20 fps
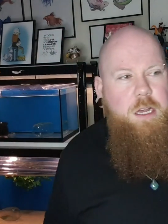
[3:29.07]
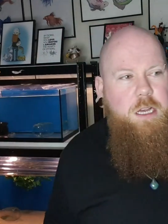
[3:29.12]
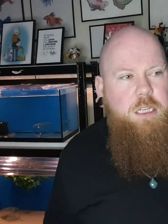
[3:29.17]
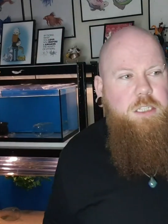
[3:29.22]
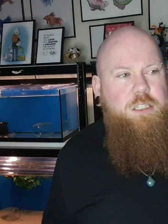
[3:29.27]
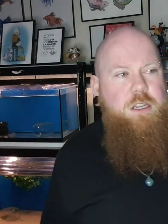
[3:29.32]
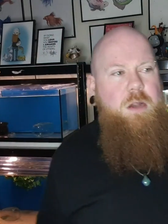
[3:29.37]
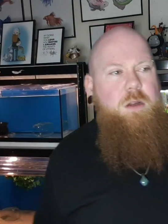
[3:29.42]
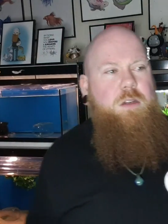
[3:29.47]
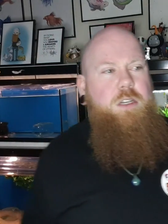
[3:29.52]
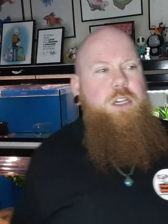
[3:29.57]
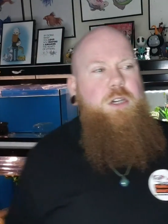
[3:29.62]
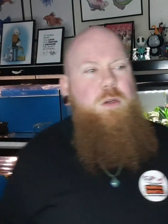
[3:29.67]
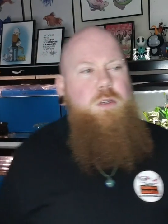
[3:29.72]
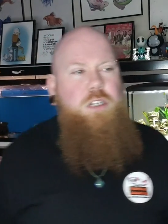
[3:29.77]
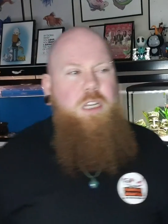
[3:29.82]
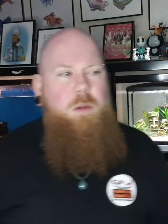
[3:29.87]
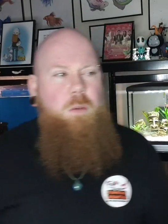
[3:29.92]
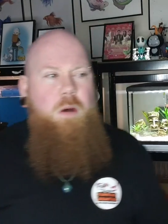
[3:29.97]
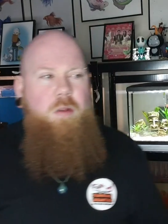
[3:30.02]
So
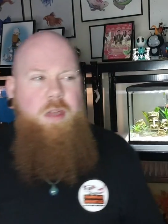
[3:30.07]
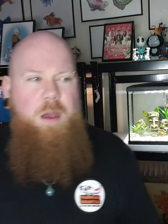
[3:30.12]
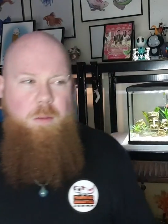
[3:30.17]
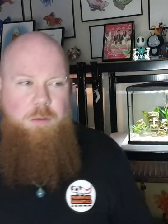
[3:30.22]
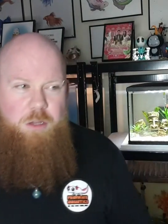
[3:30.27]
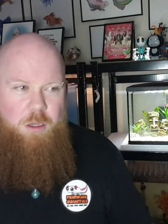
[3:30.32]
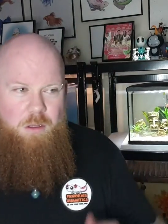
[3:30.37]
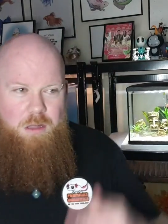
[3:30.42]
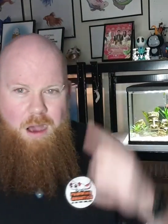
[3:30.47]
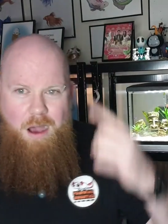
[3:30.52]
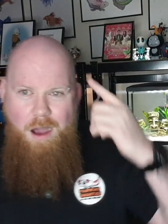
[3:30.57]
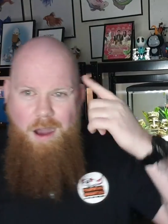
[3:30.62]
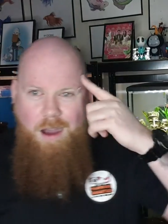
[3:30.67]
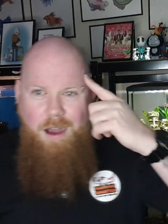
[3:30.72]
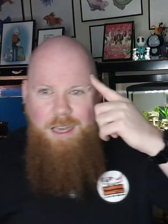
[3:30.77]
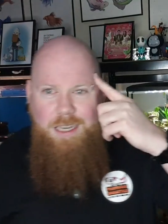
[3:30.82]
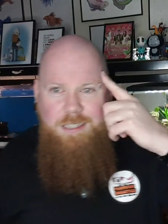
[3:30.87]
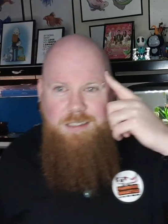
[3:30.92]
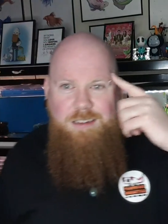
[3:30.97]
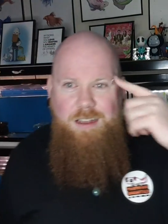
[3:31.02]
usually what they'll do, their
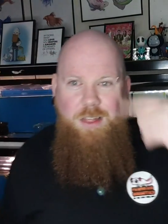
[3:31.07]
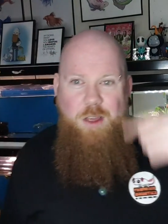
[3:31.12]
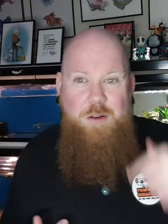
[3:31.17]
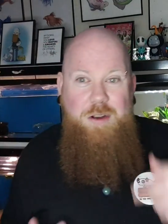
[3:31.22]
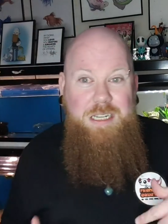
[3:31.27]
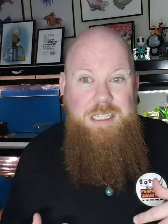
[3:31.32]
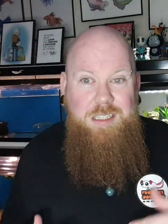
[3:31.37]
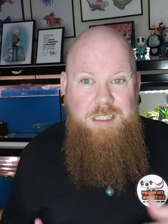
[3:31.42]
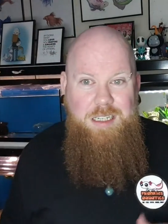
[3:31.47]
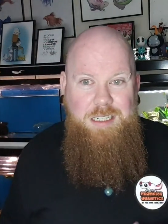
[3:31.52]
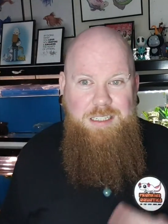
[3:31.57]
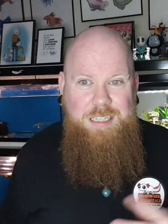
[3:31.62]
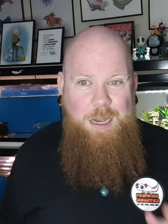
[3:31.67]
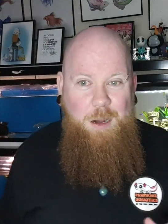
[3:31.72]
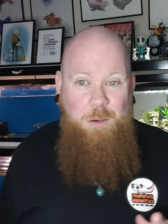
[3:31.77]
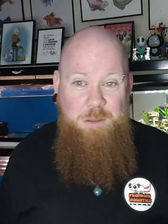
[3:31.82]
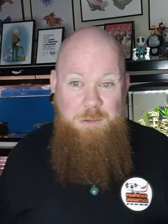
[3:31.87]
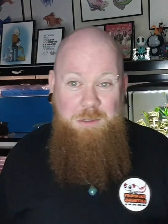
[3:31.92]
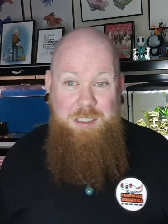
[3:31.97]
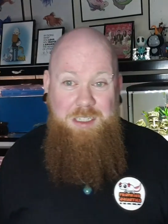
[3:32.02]
eyes and their instinct
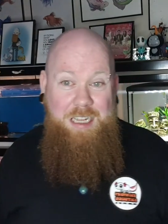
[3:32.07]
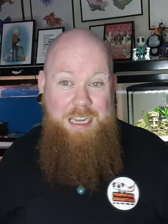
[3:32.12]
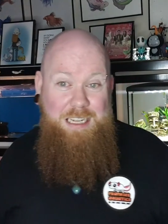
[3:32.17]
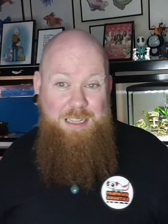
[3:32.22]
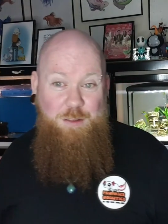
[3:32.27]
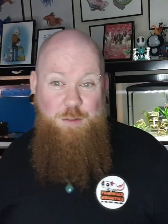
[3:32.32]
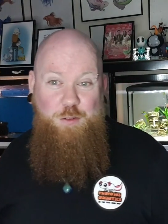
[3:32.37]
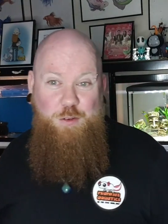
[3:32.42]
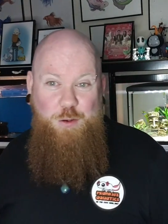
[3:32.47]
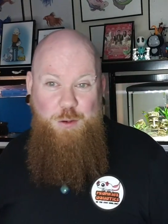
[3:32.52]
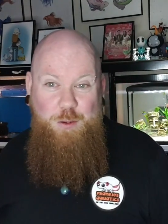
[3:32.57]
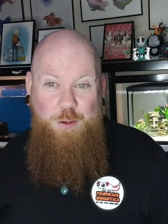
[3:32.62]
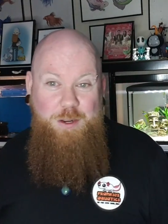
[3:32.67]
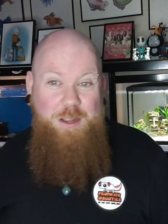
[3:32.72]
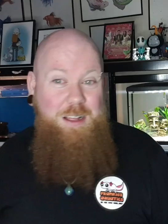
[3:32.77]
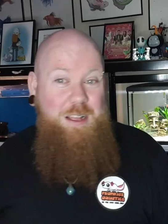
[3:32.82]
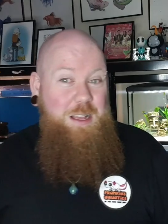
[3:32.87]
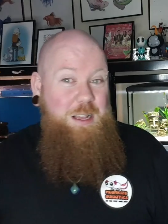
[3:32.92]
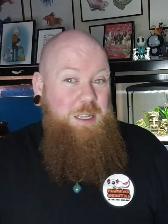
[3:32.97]
tells them to take the food.